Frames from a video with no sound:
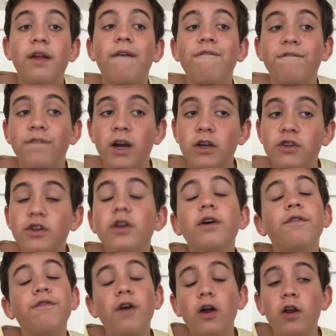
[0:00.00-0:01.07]
have functional
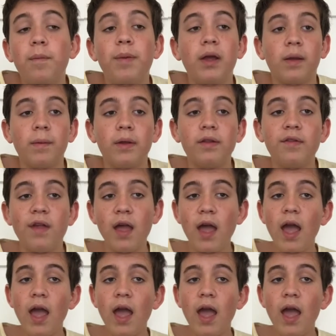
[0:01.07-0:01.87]
photopigments,